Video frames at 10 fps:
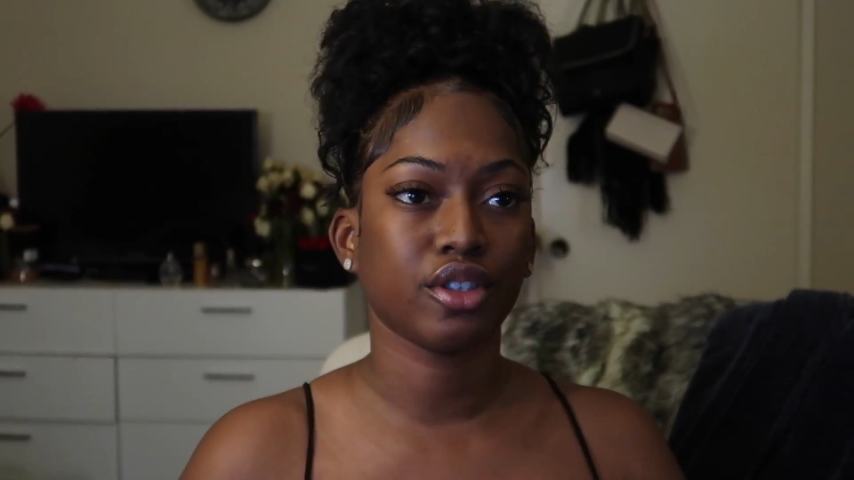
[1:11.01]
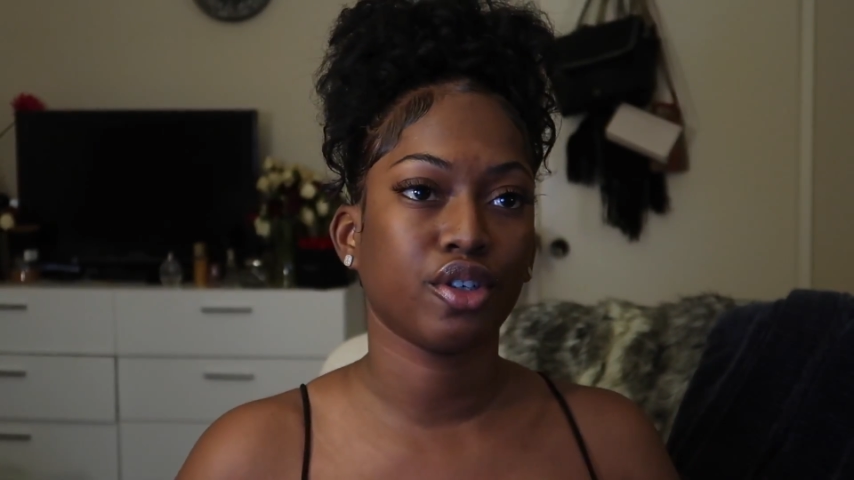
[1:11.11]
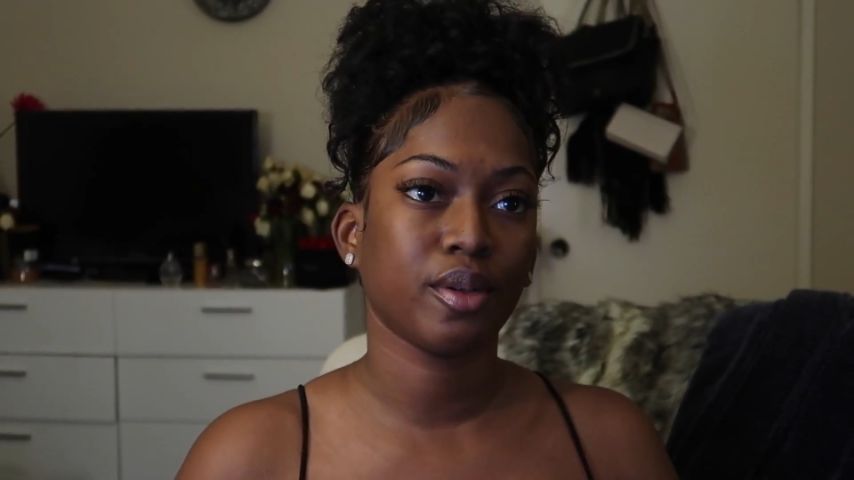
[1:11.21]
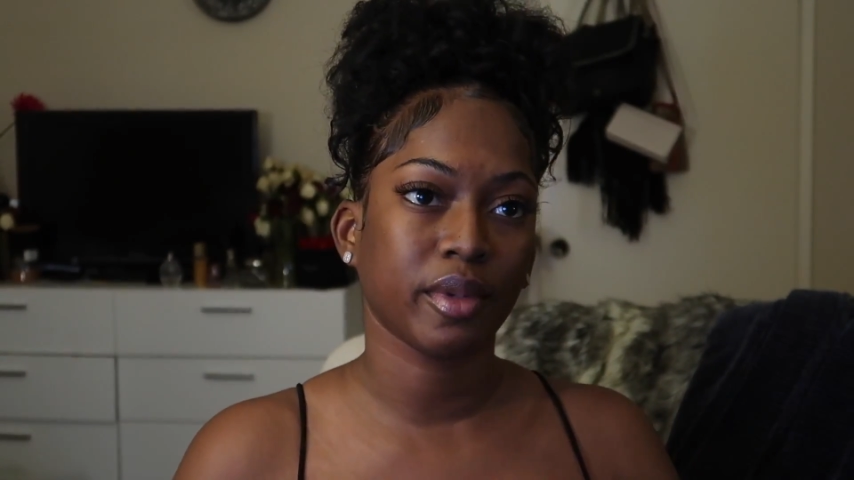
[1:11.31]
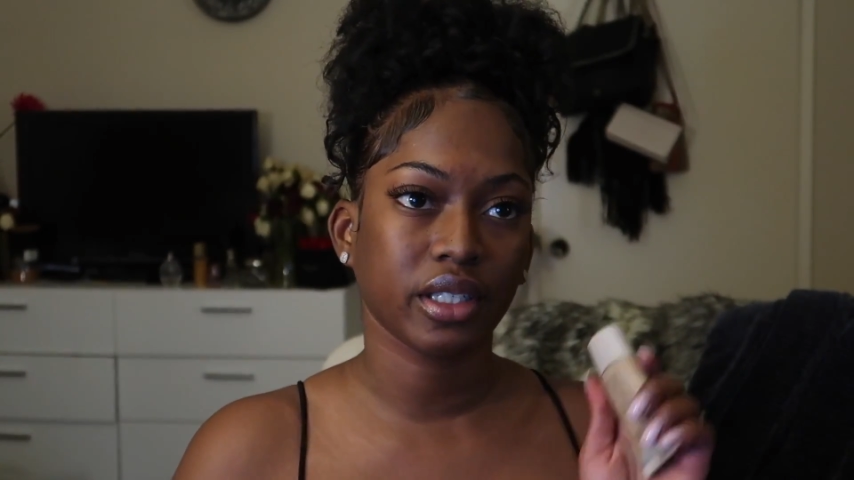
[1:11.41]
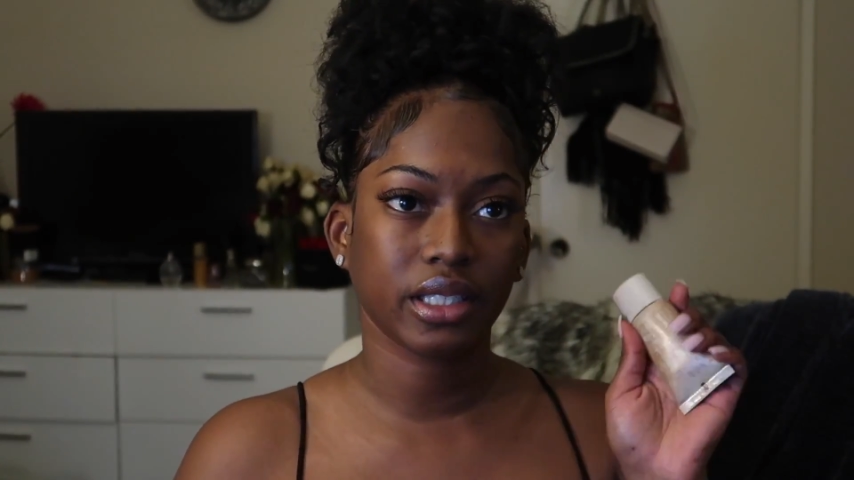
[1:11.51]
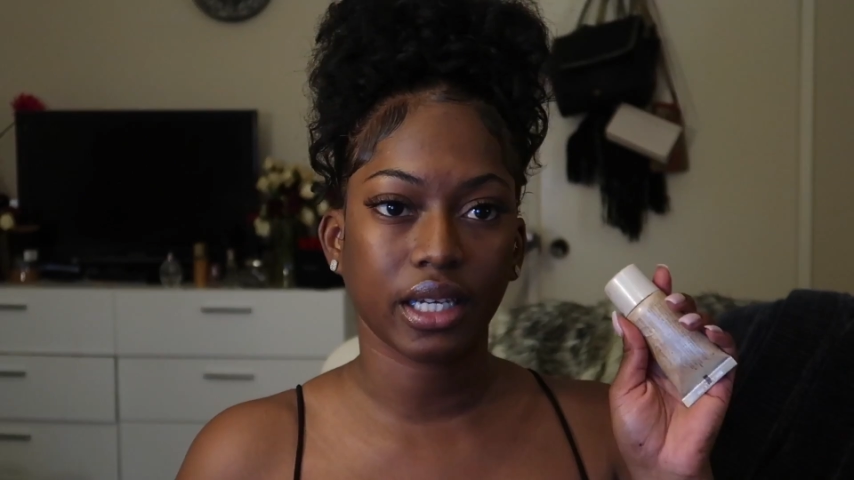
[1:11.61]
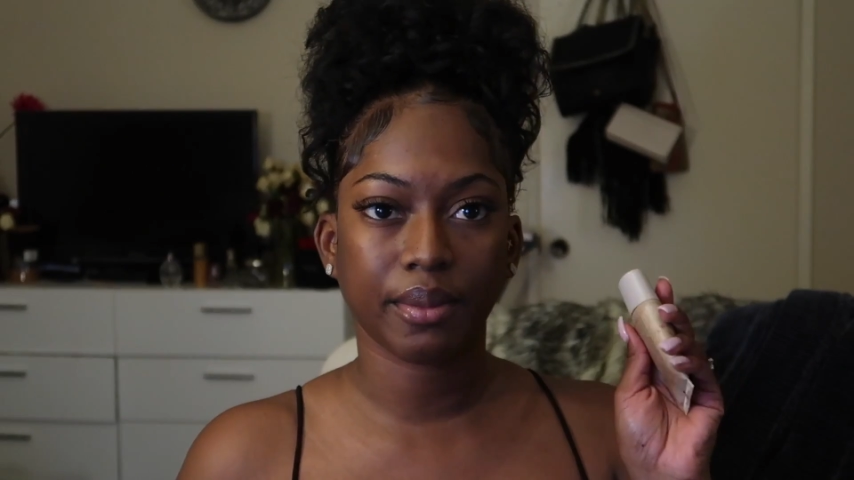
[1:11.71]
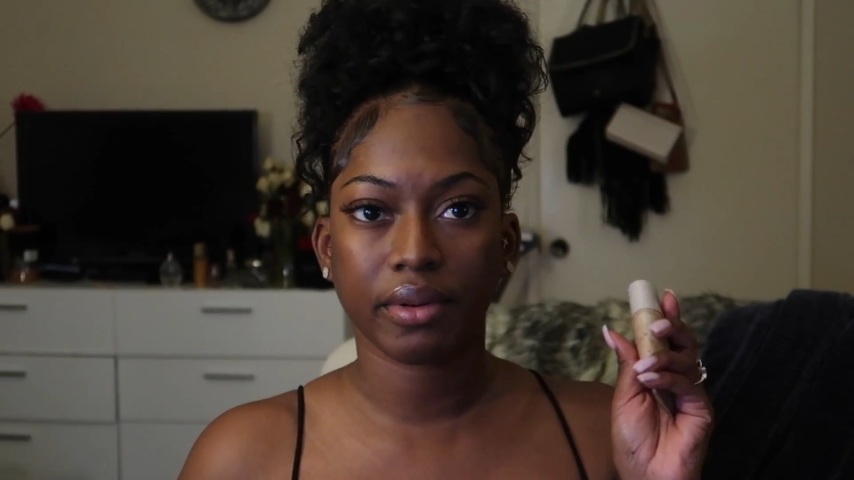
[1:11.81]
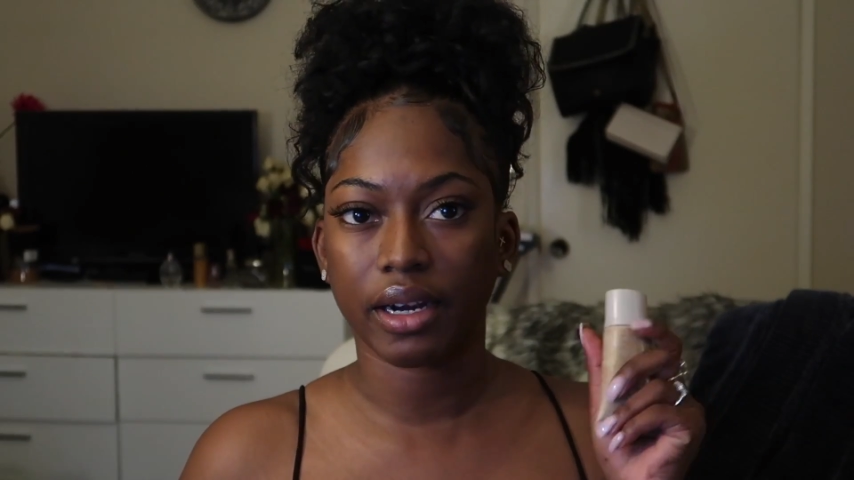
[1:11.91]
Laura
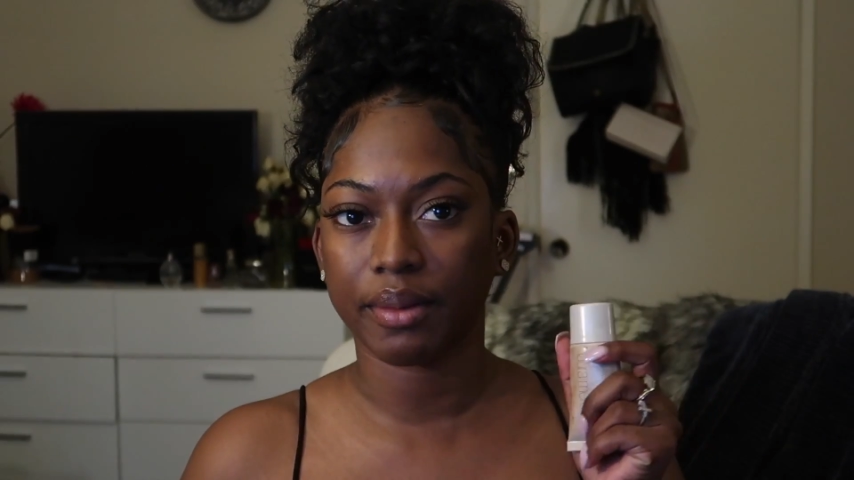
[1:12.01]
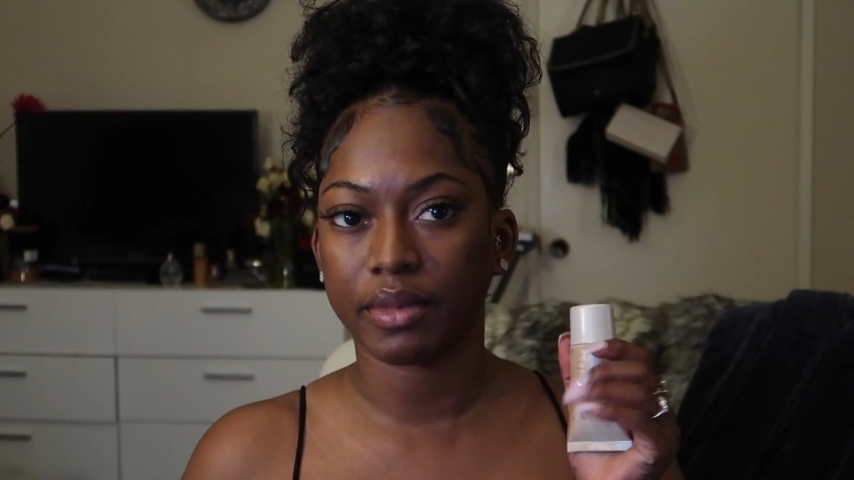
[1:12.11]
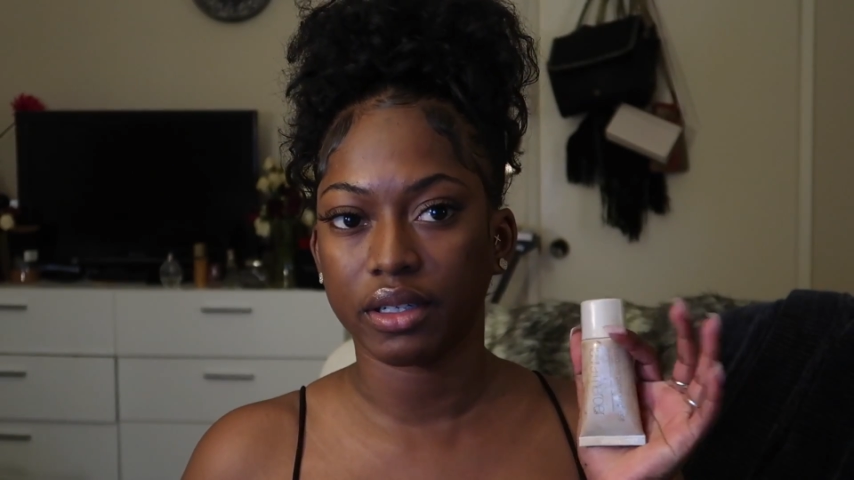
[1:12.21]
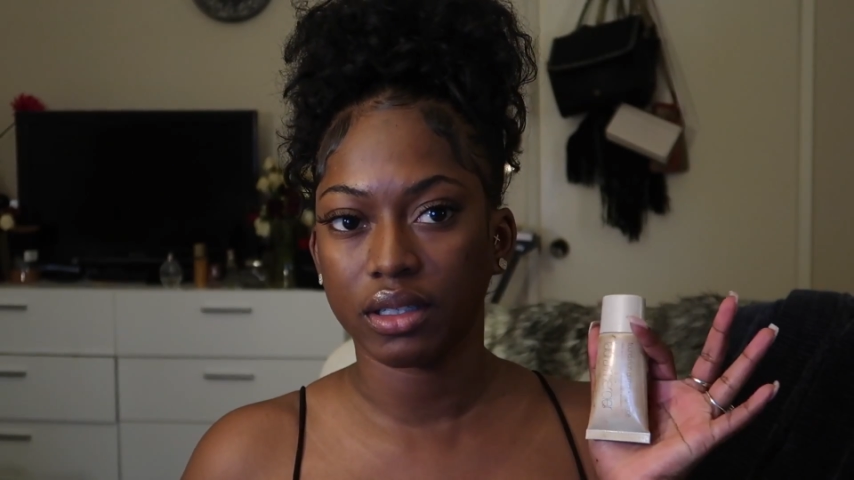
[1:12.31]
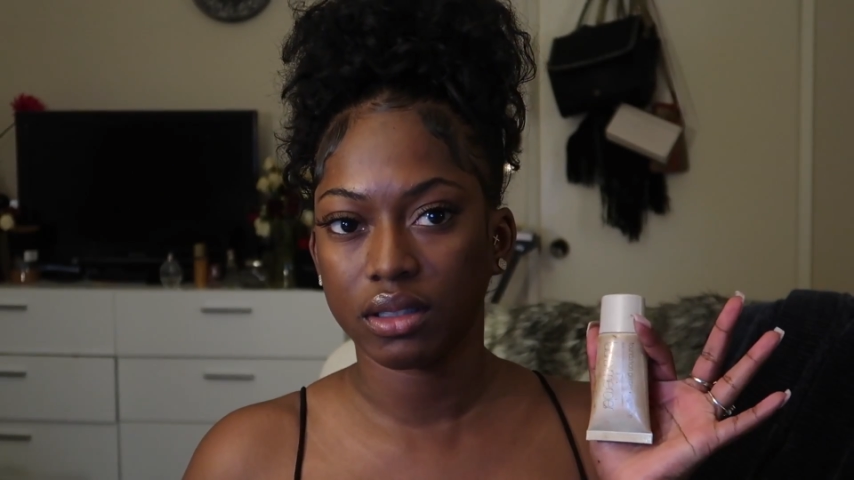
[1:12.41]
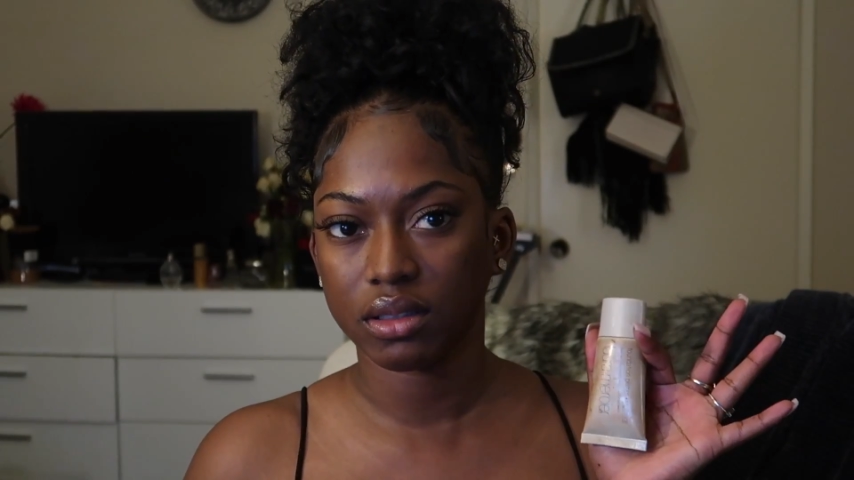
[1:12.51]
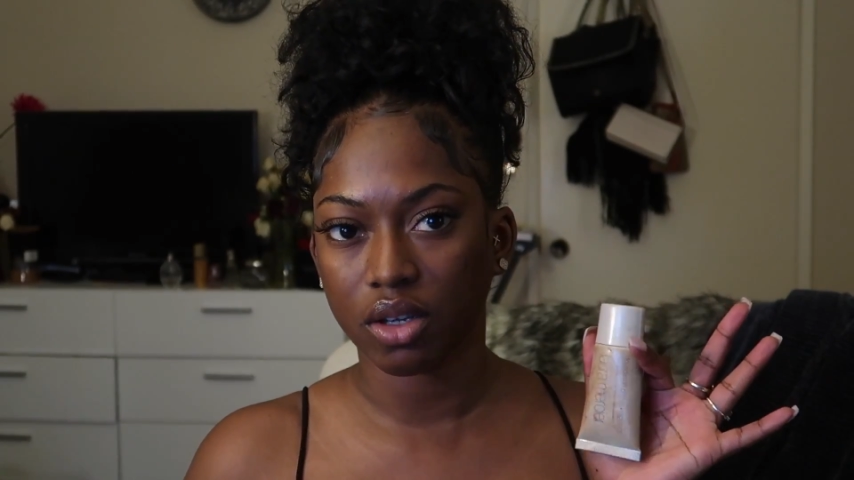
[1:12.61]
Mercier primer.